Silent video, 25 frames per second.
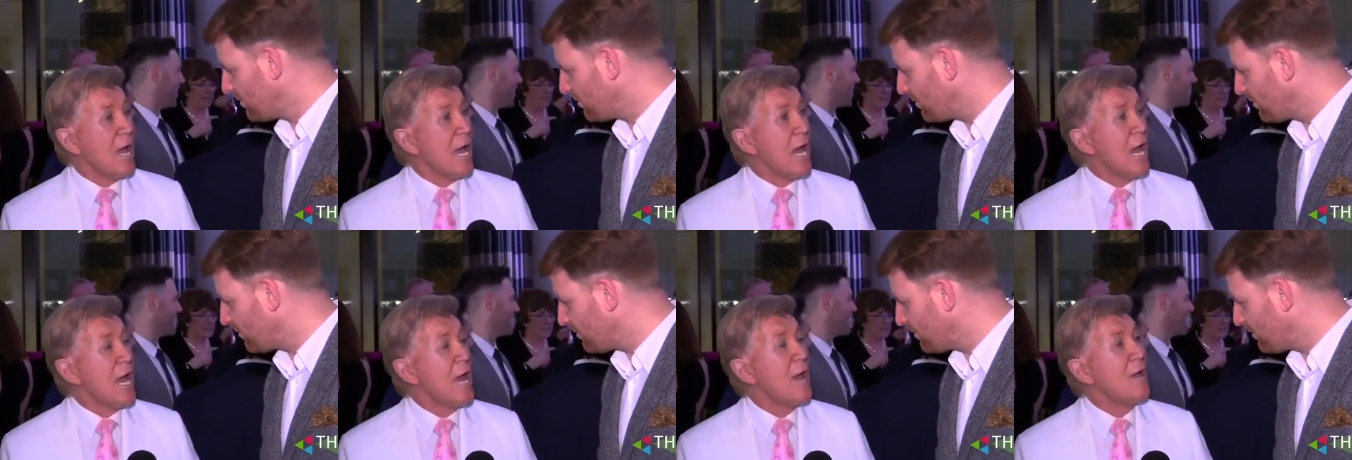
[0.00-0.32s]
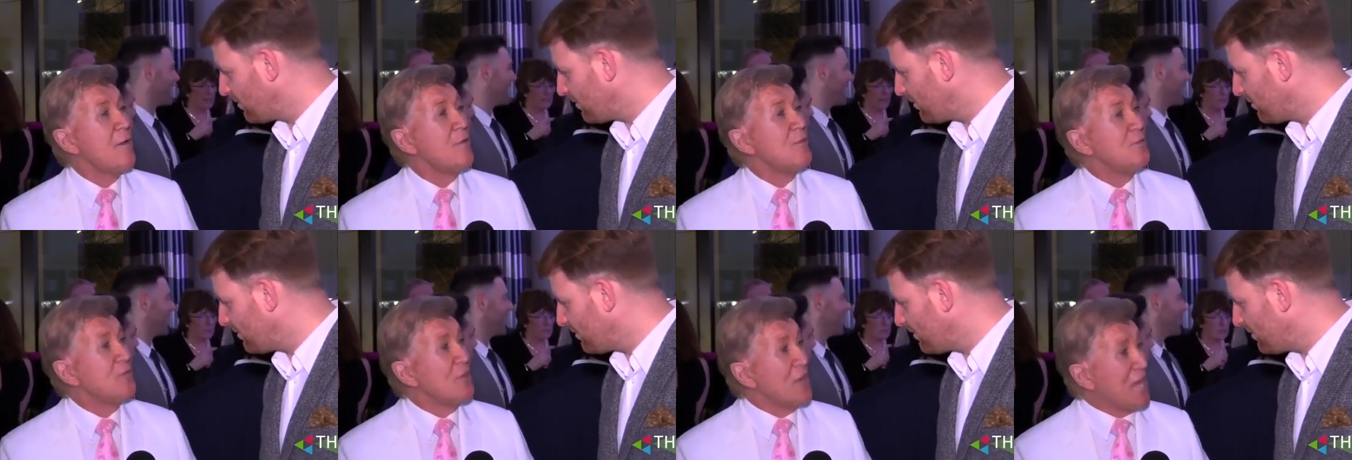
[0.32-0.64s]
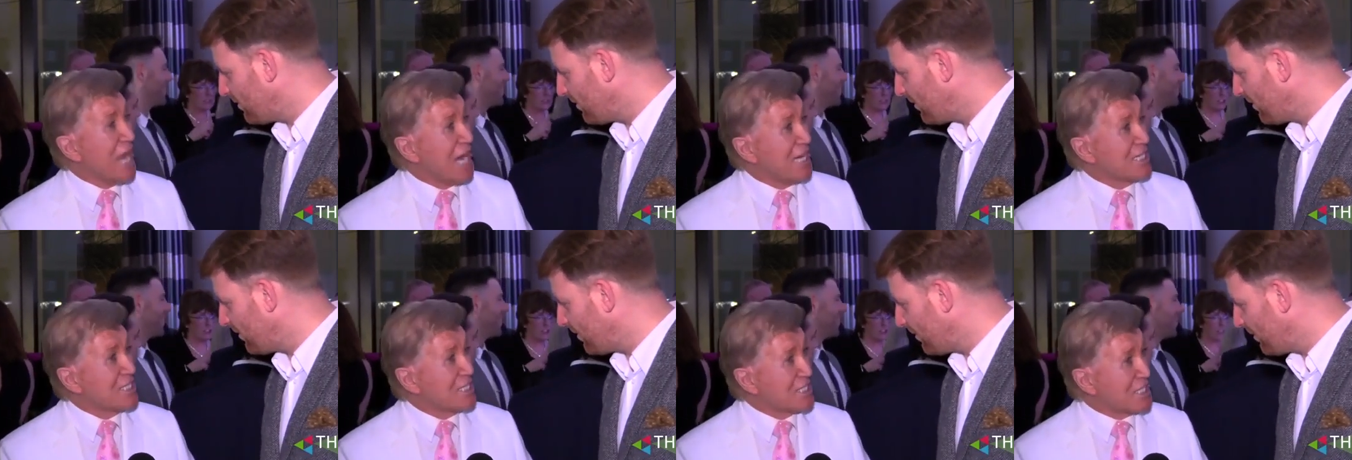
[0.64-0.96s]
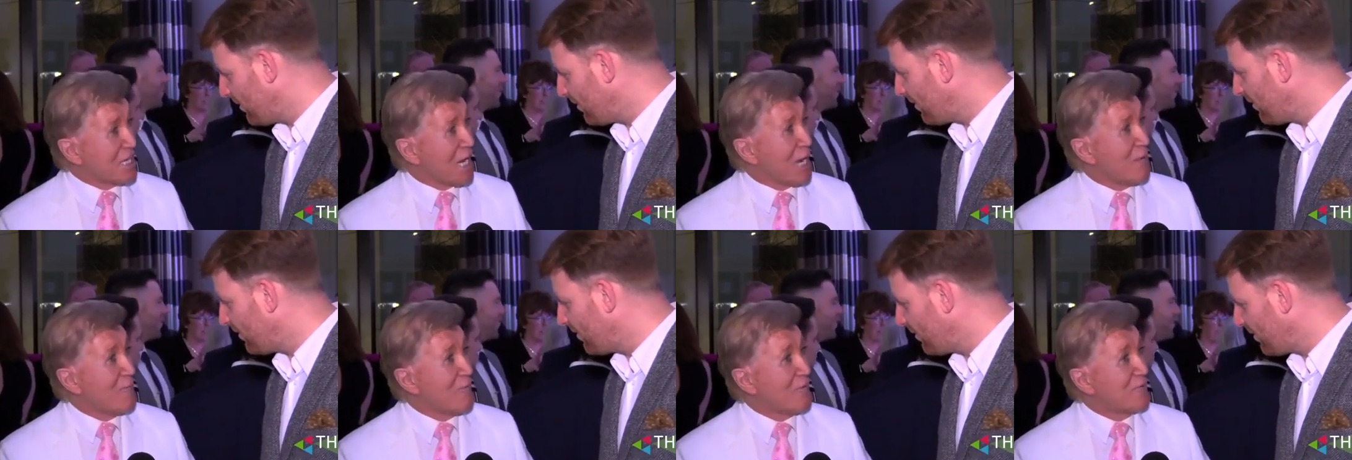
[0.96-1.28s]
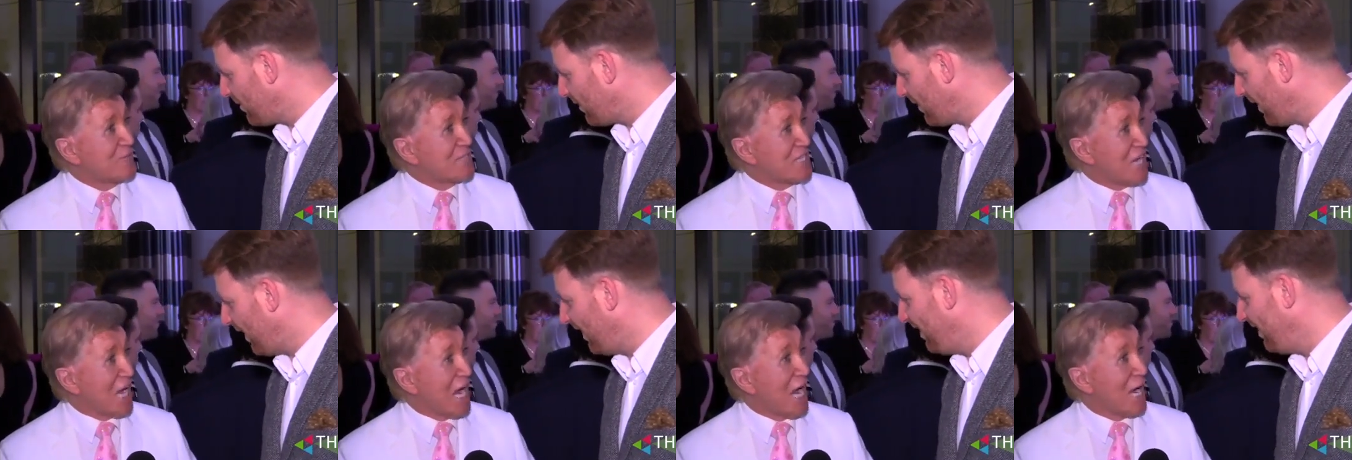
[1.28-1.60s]
Speaker 1: Uh, the nice type
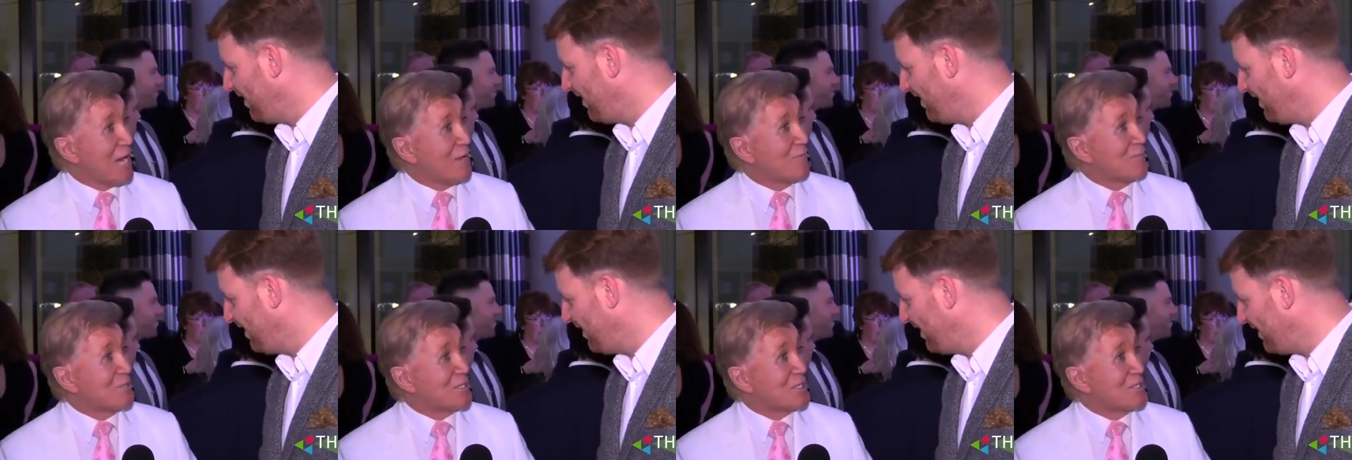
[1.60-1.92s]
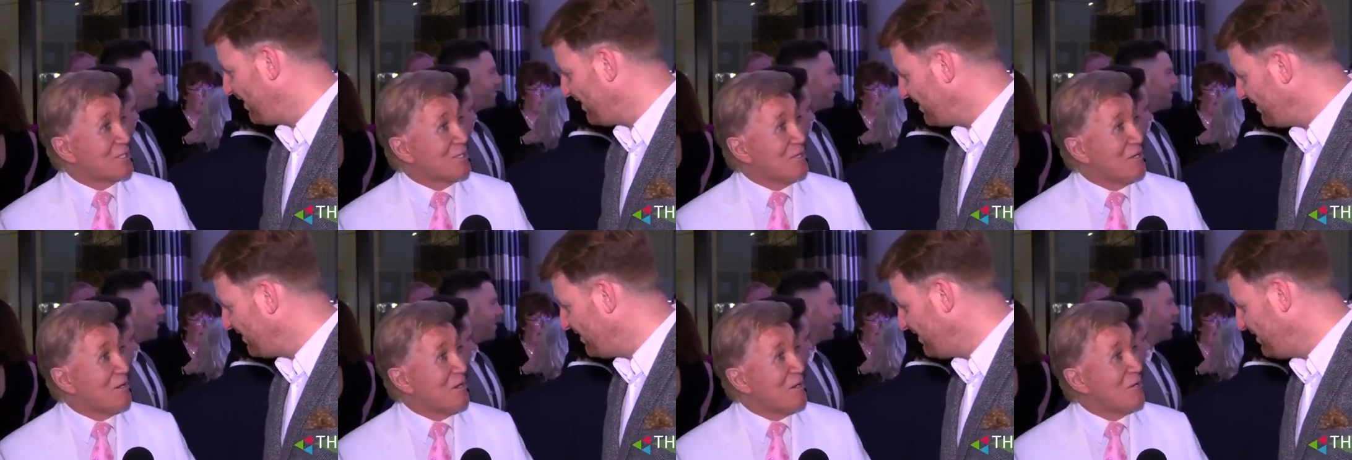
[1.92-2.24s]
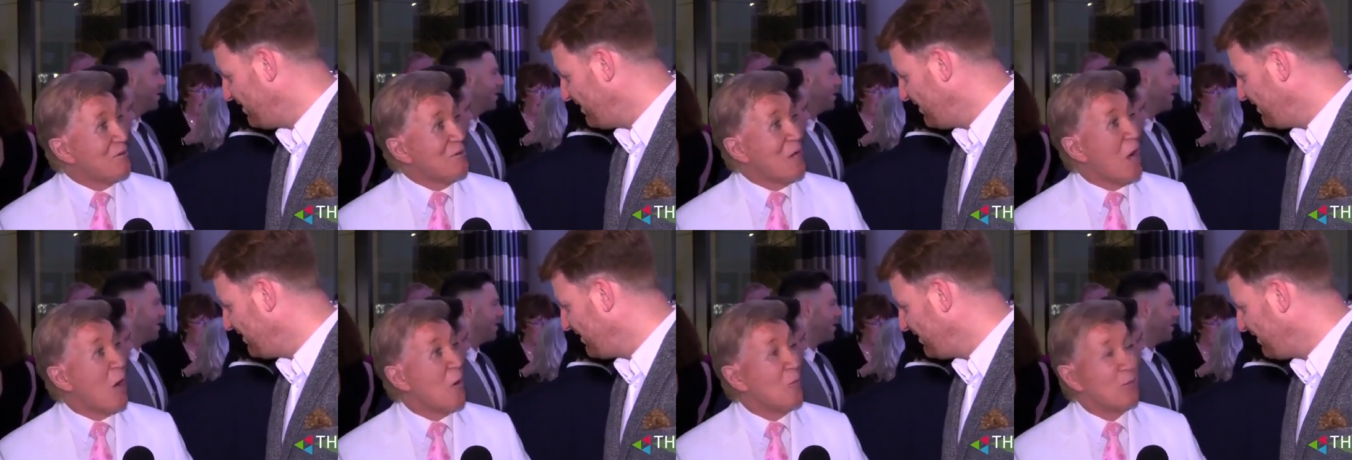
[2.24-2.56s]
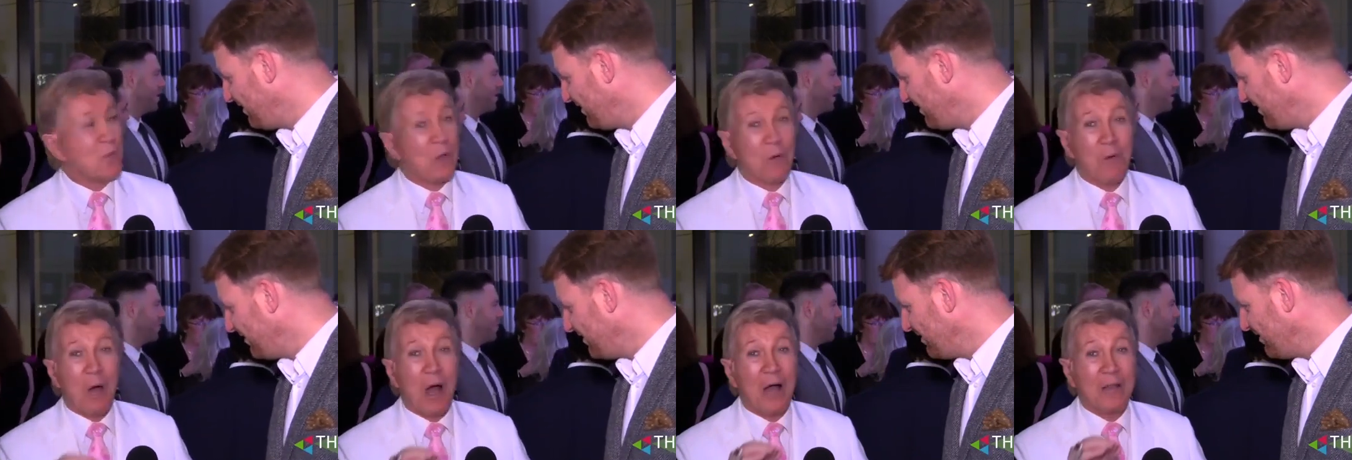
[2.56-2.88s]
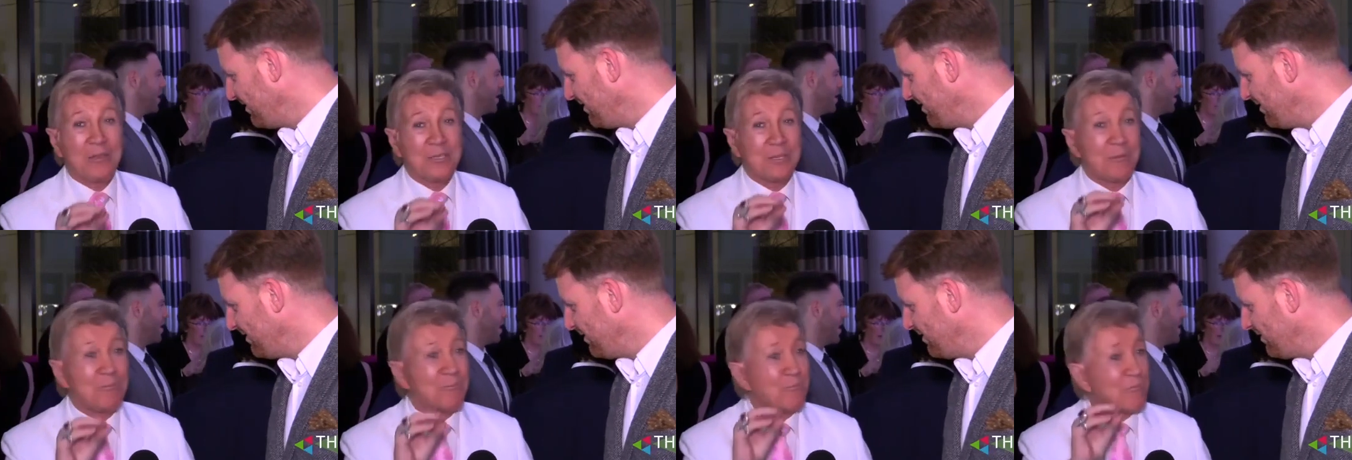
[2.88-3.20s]
of times, not the
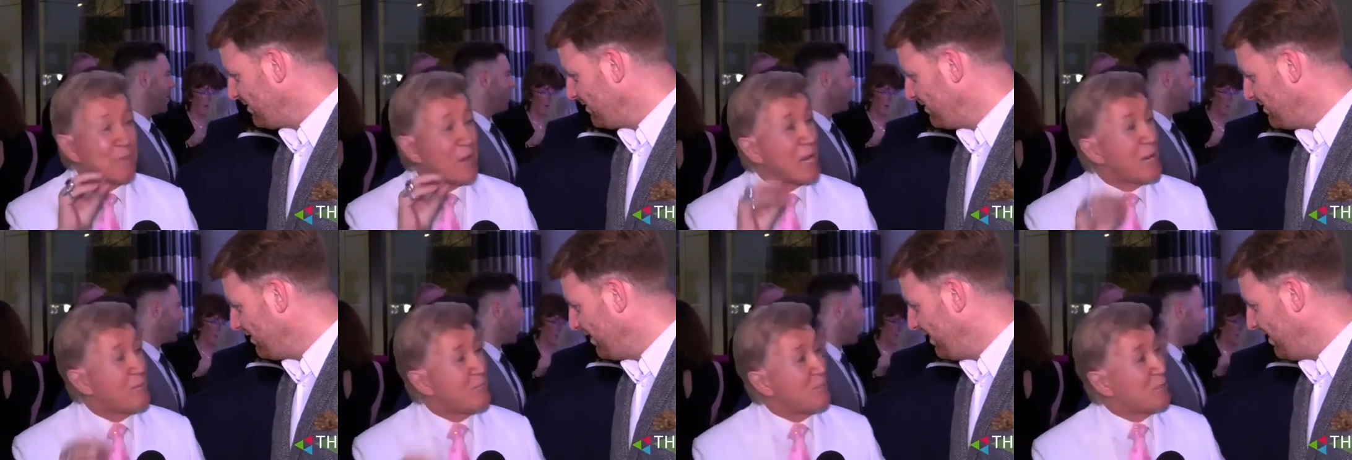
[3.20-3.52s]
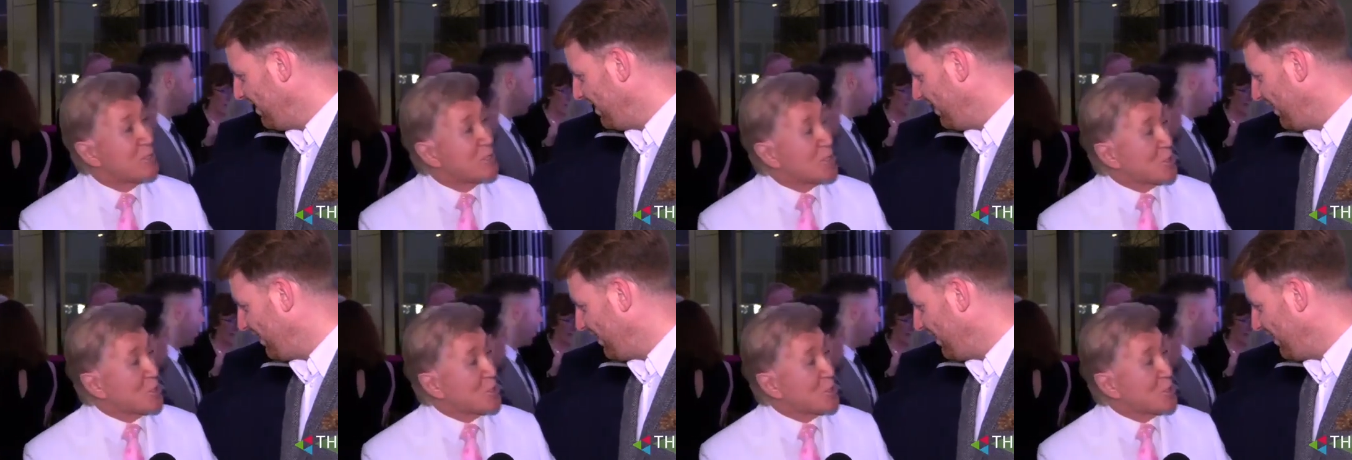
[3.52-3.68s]
one that people